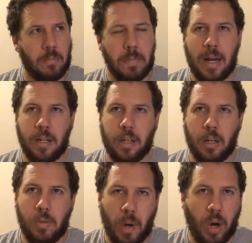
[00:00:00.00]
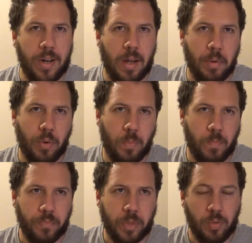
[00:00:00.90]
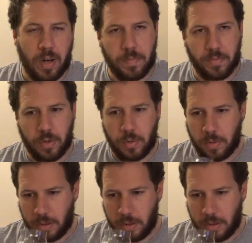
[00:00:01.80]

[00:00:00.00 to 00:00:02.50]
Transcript: Mango, pineapple, grapefruit,